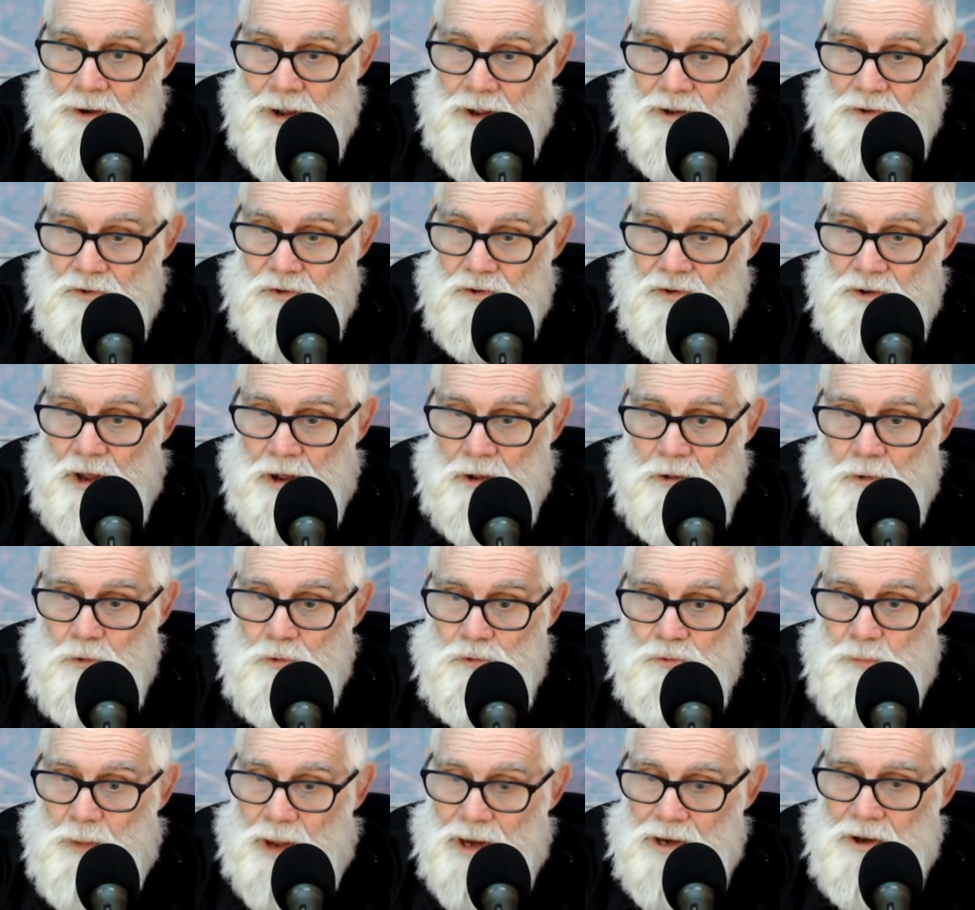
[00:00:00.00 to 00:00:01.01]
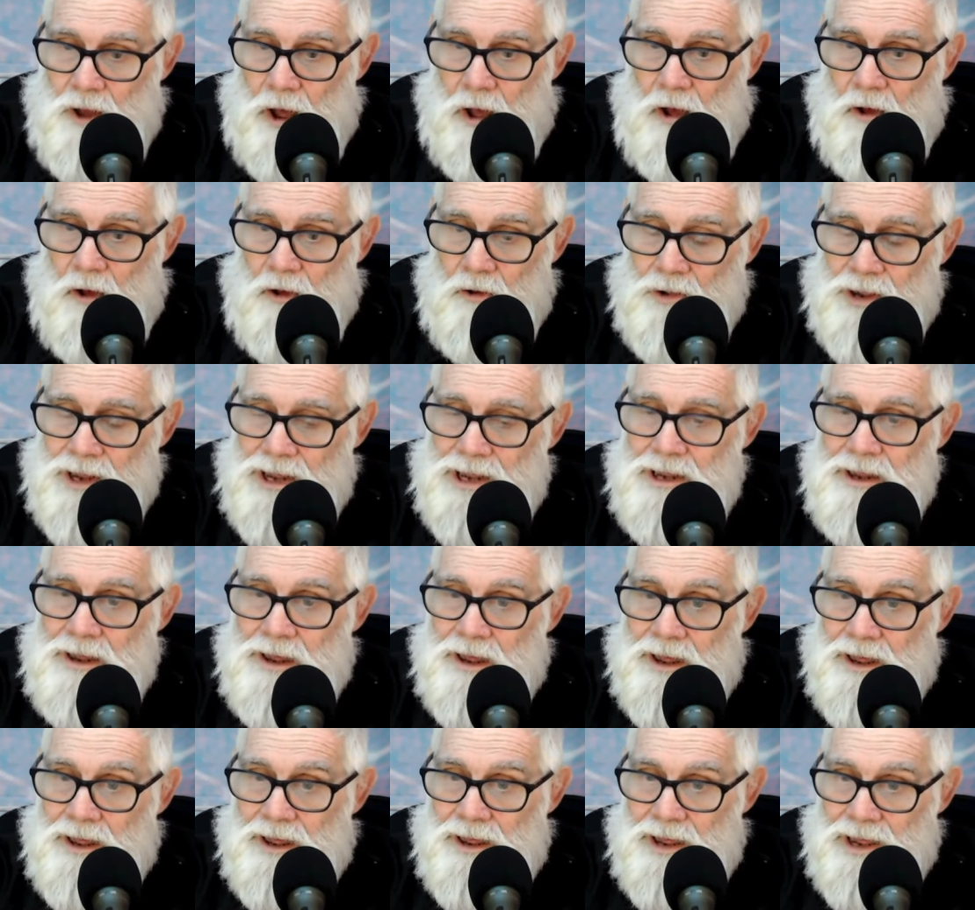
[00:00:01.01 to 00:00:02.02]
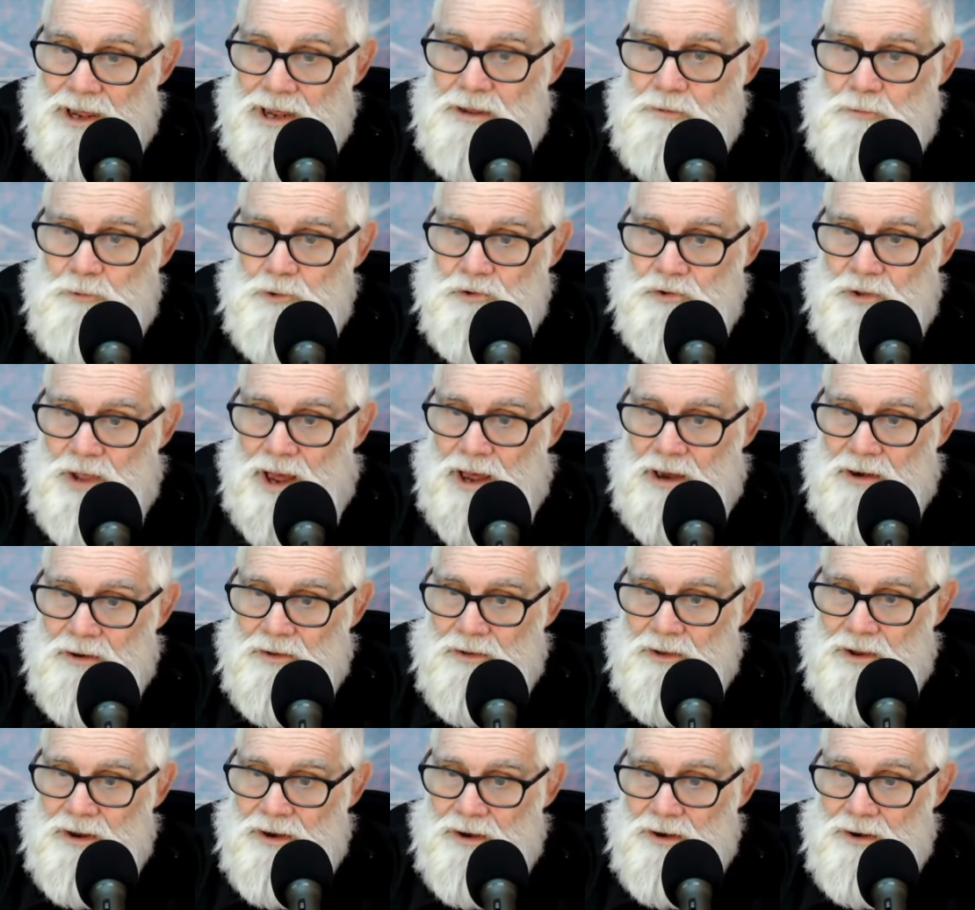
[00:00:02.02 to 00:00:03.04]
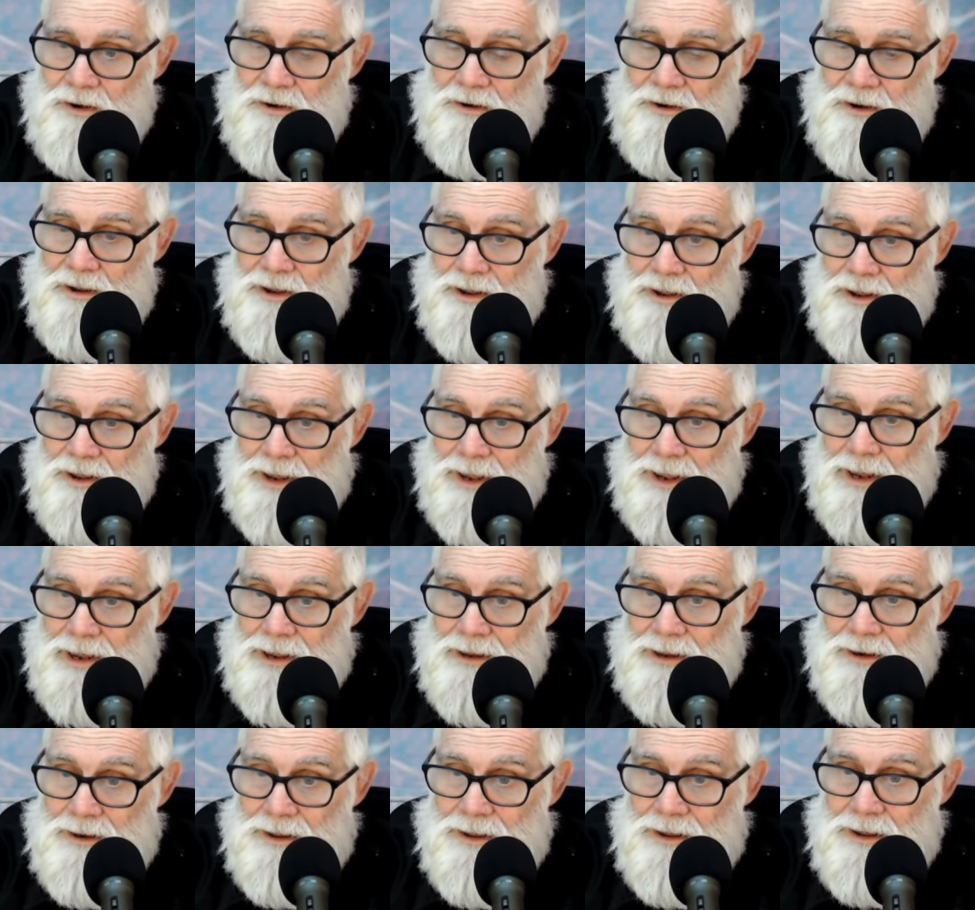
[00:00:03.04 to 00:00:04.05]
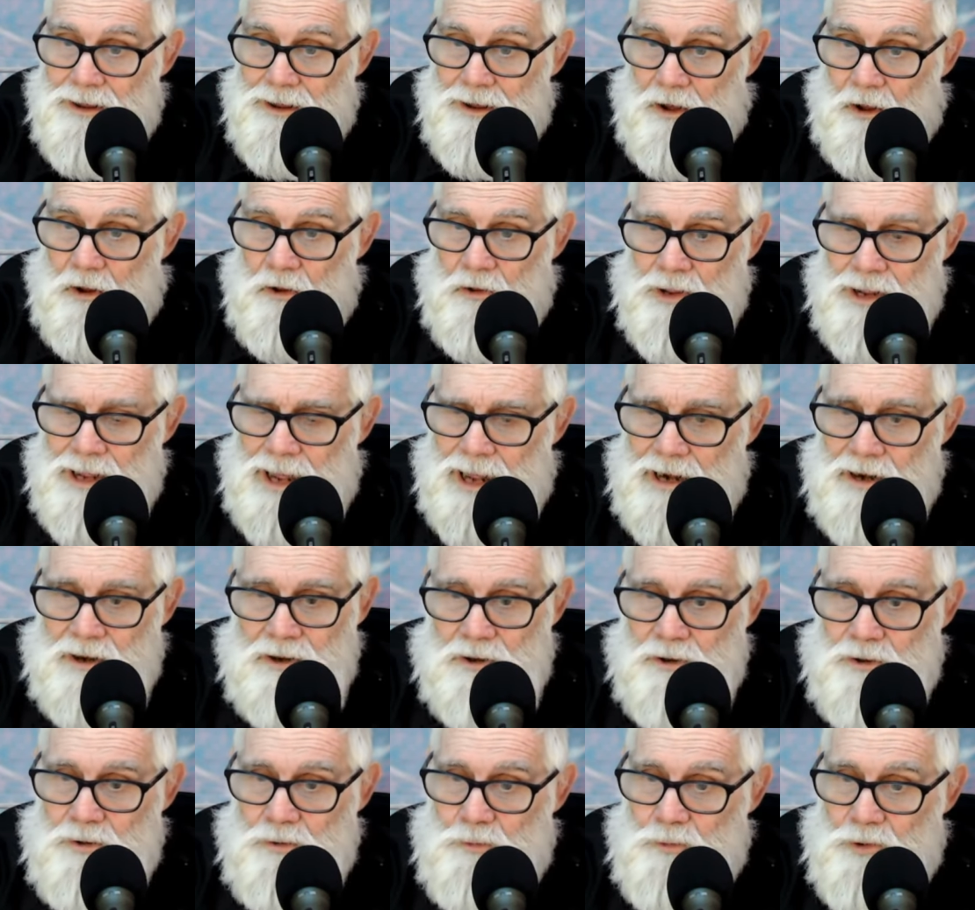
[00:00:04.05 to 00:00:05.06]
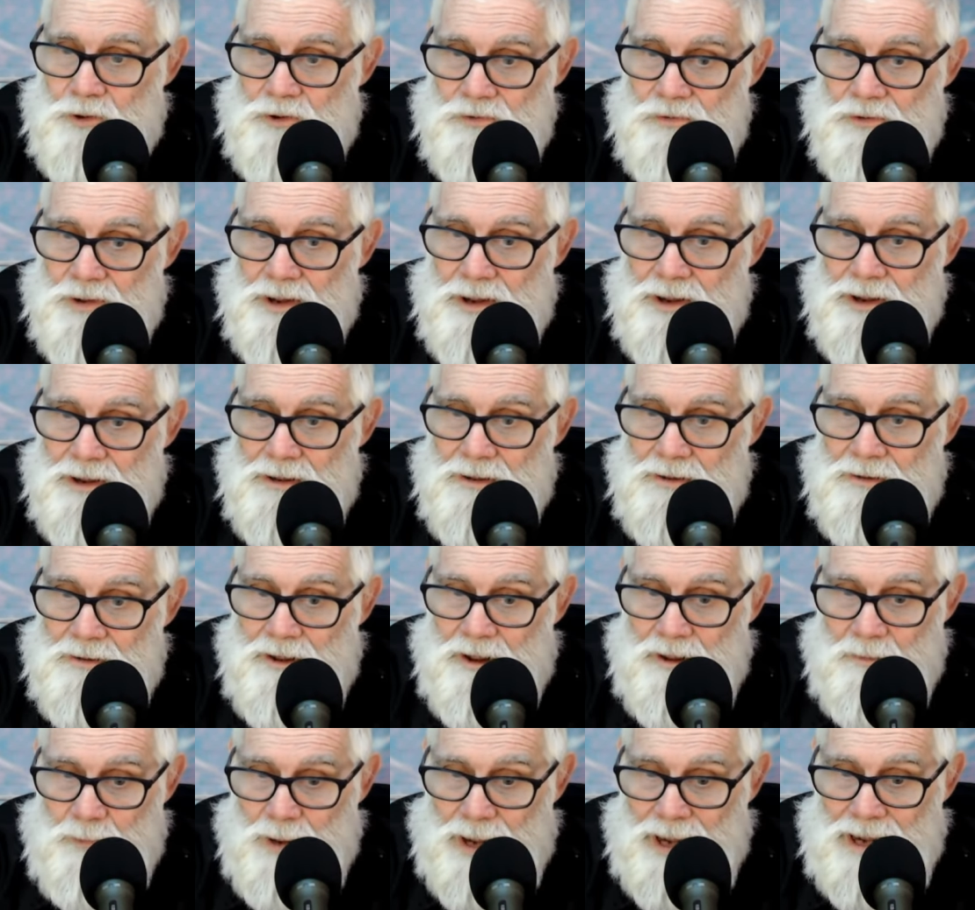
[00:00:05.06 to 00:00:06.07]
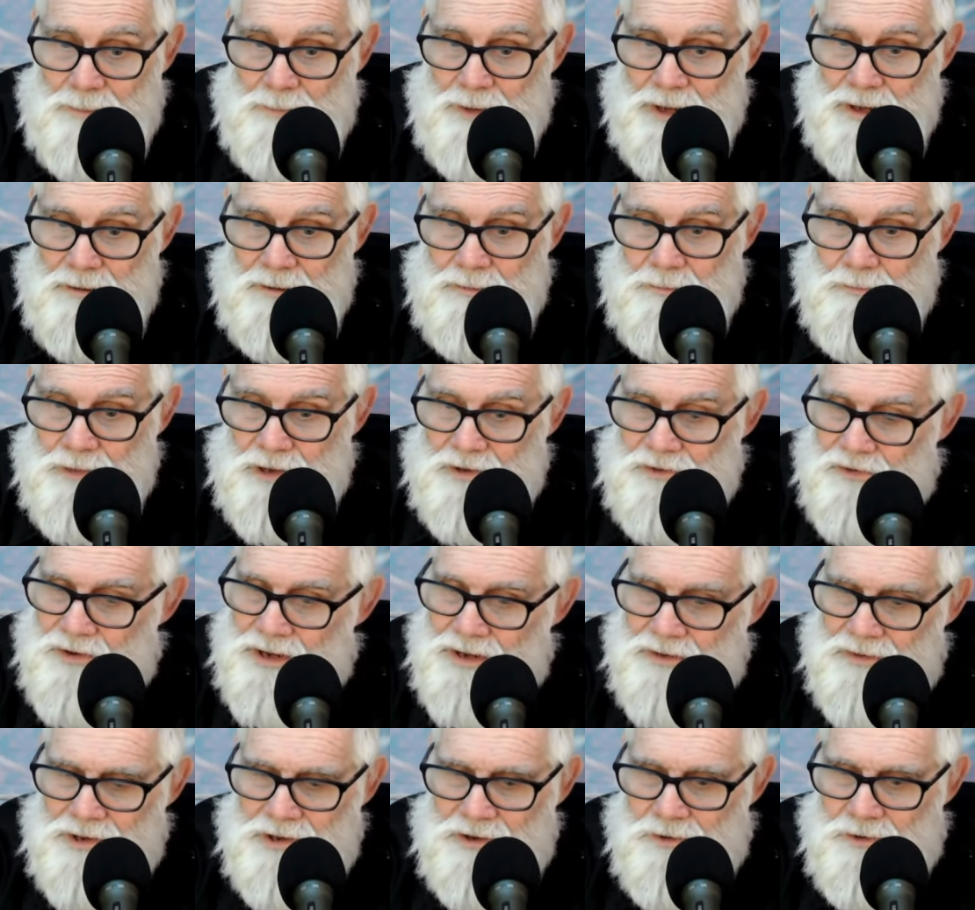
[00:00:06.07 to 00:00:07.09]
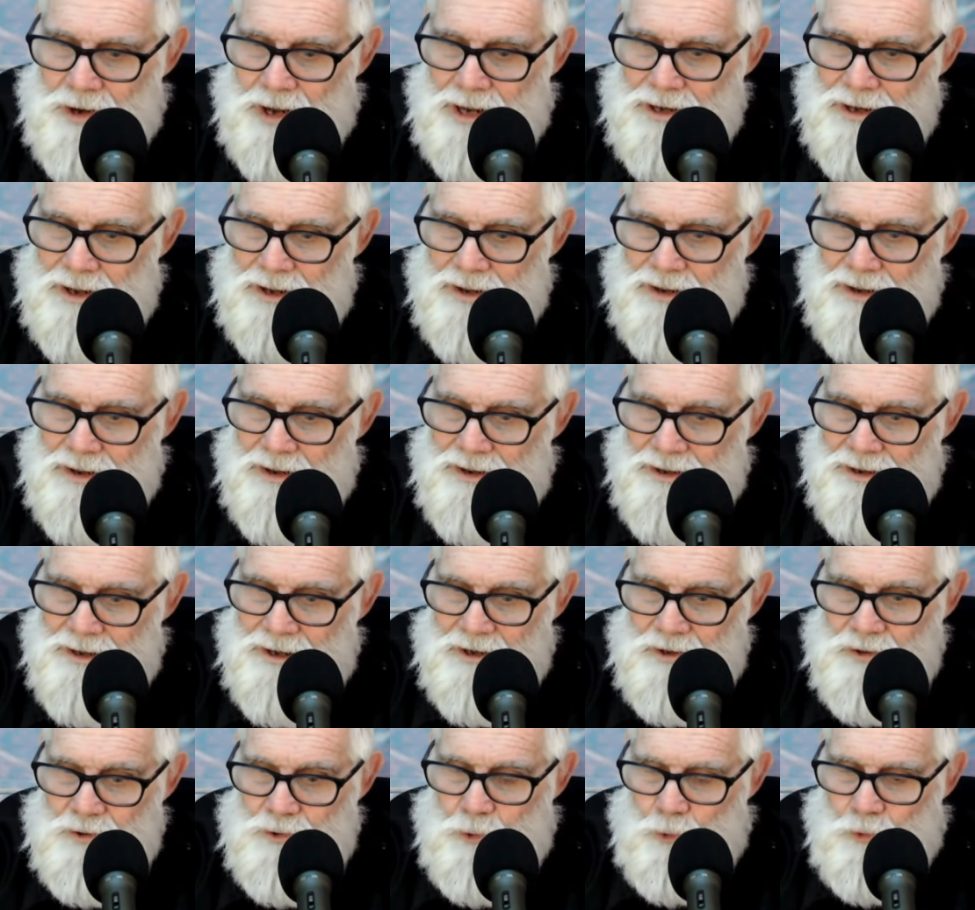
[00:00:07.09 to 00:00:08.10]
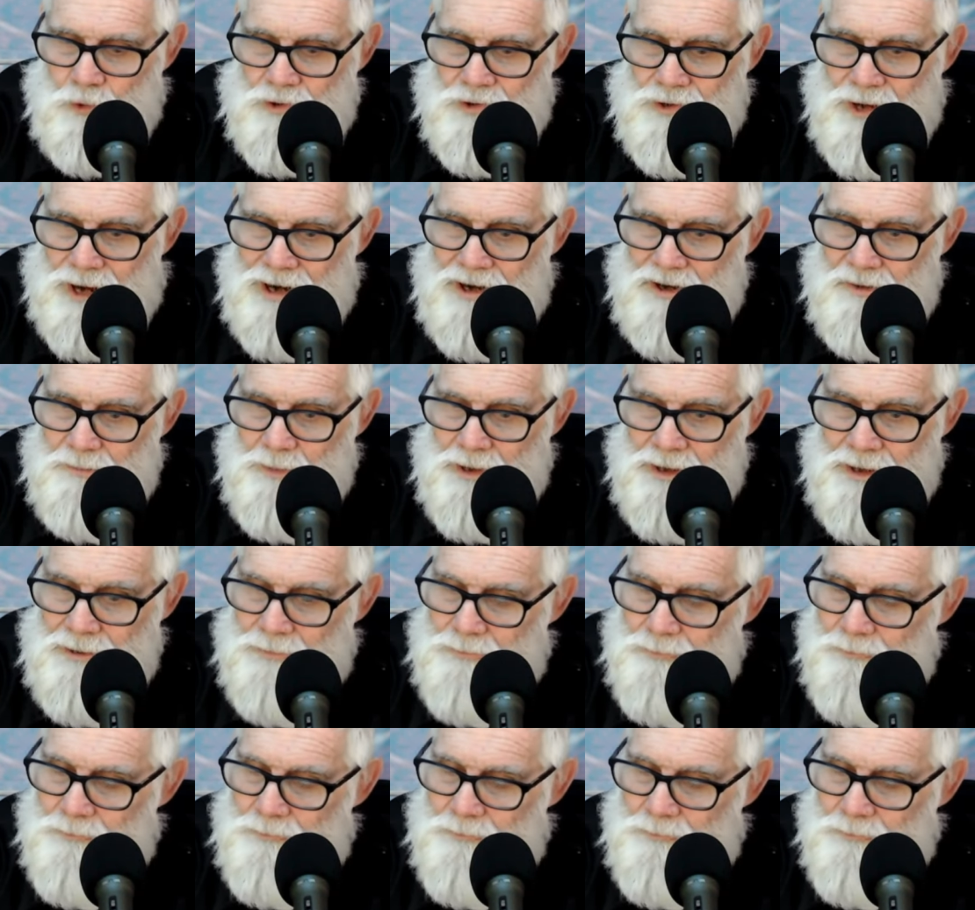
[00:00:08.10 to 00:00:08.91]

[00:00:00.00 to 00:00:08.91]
Snuggles, my dog, he he was out of there, and uh, all he had to do was uh, pay me. But since he tried to shortchange me,